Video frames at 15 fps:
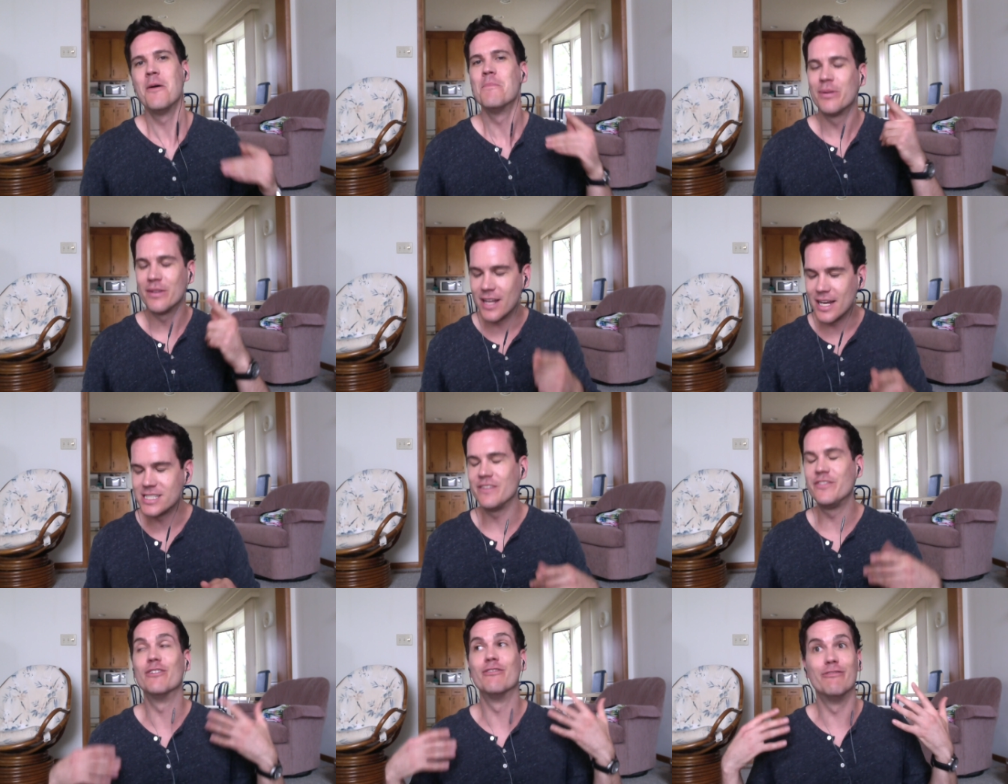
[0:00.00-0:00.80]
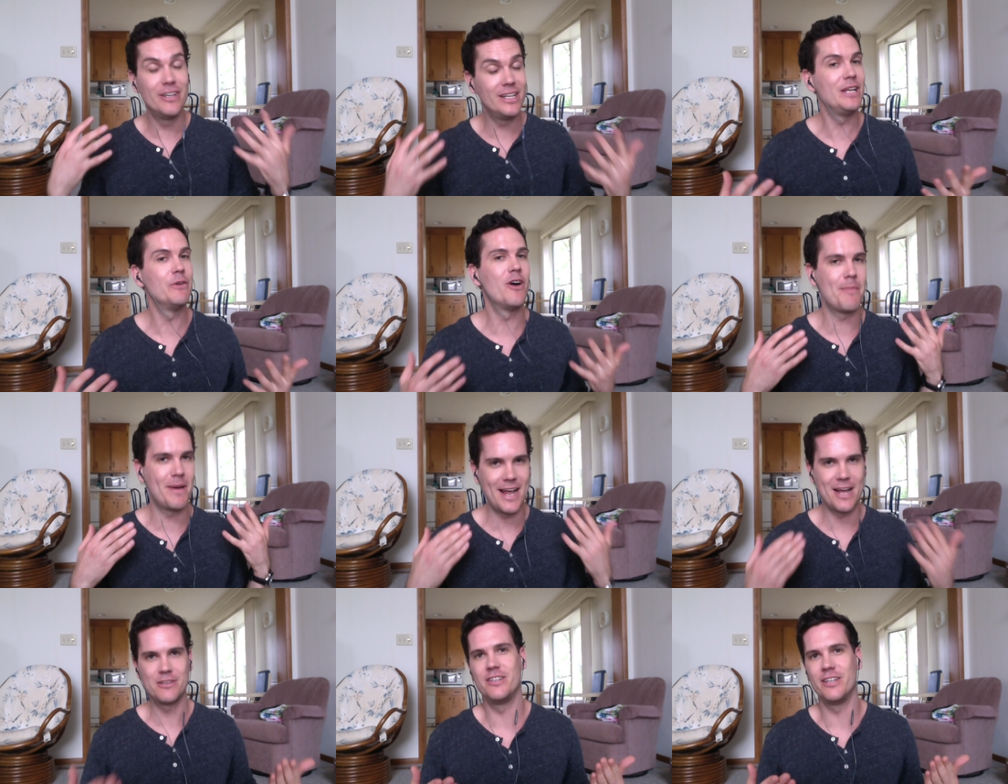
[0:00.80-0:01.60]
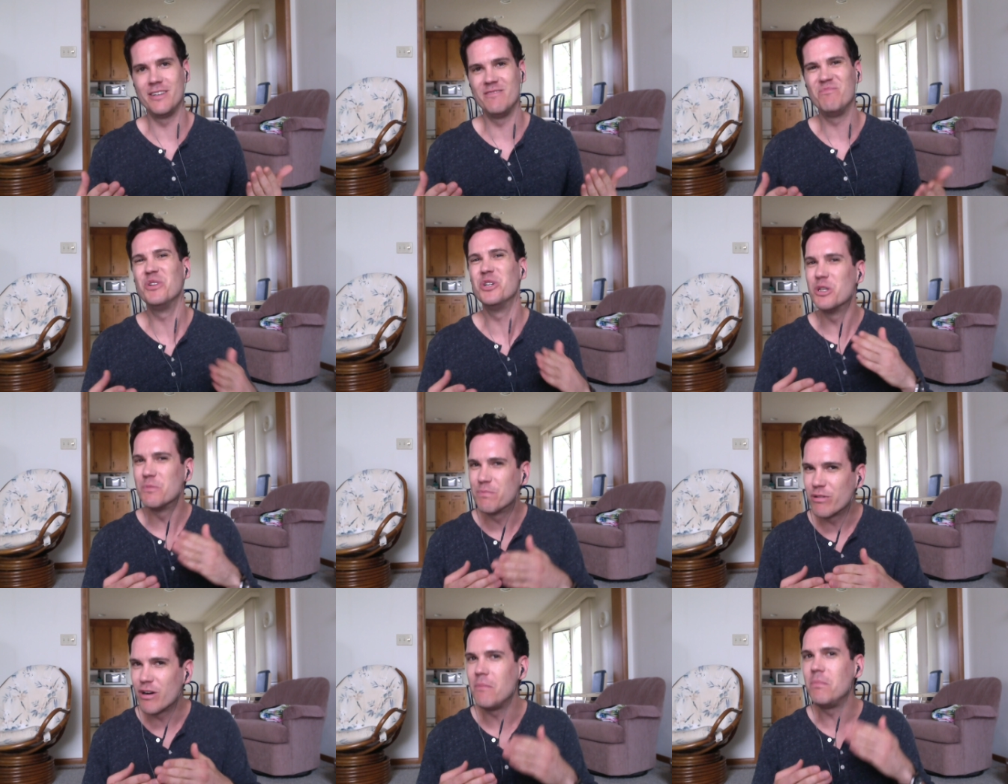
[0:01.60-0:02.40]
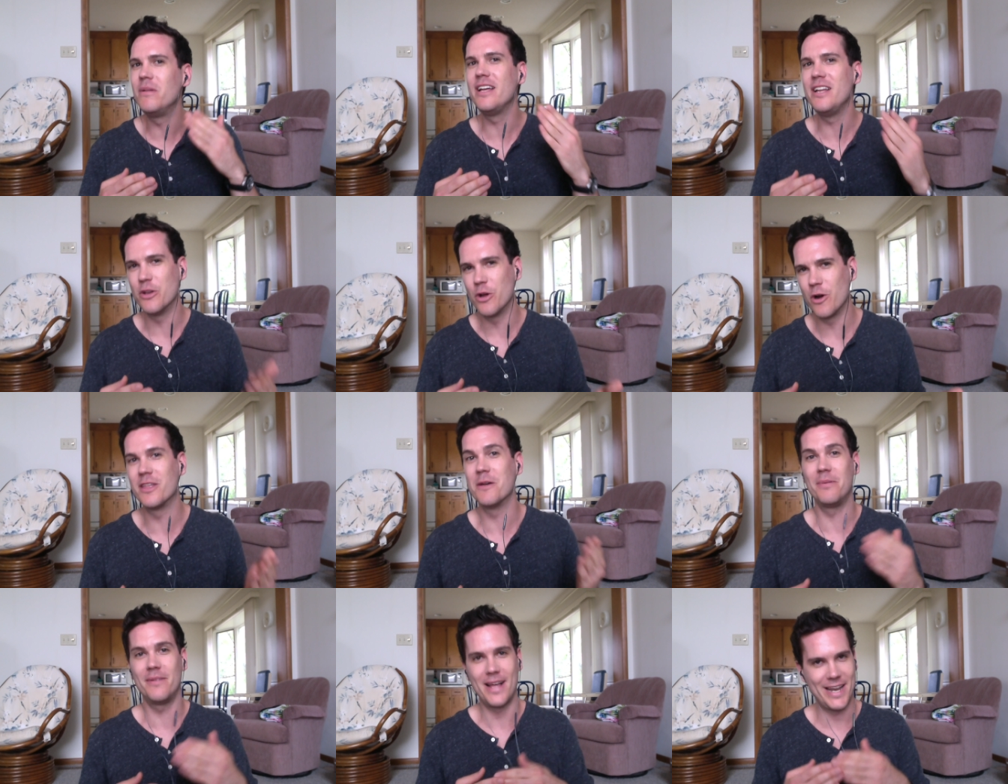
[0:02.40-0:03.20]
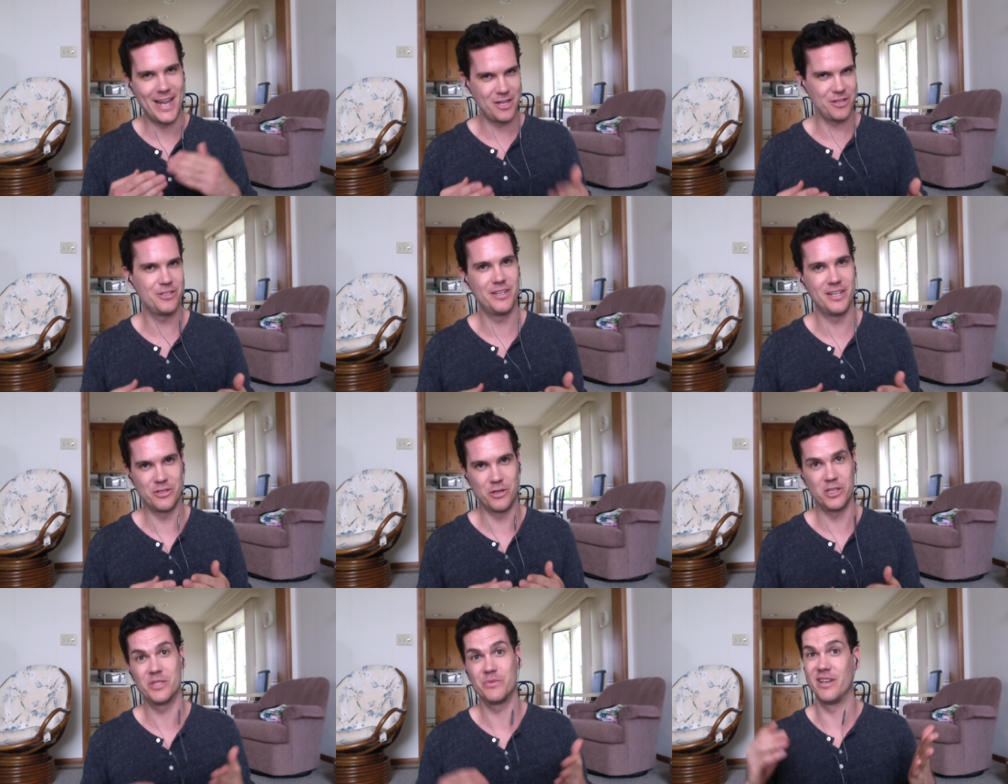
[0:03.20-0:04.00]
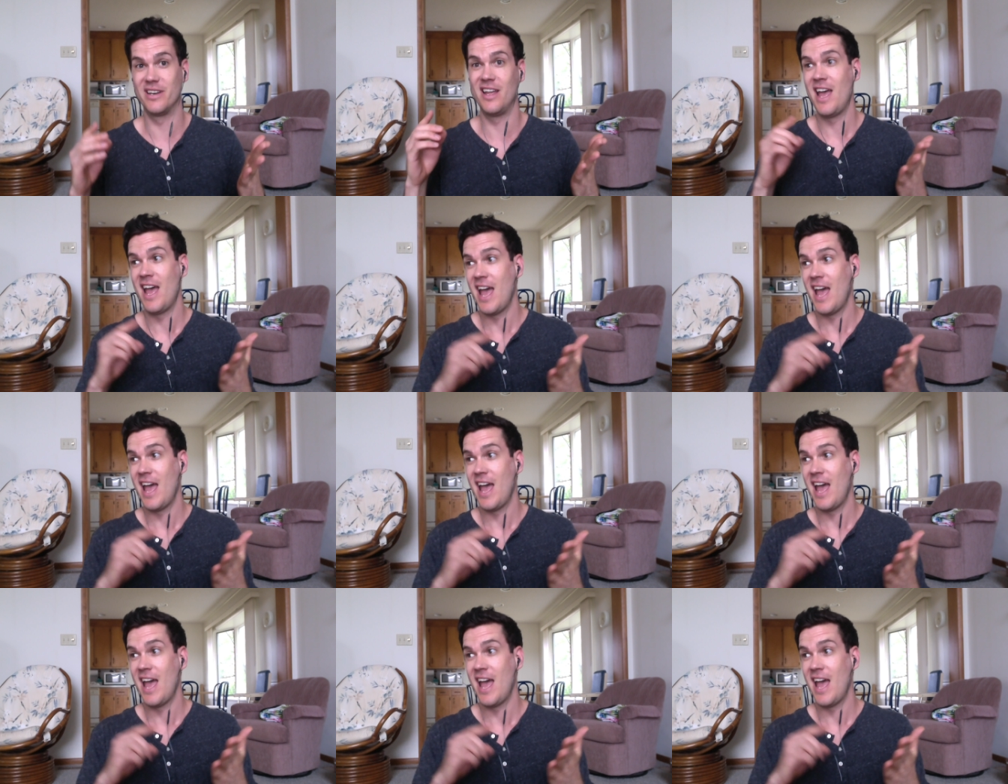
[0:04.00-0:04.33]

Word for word: Plus, if you're really worried about estrogen, you should probably know that plant estrogen is also in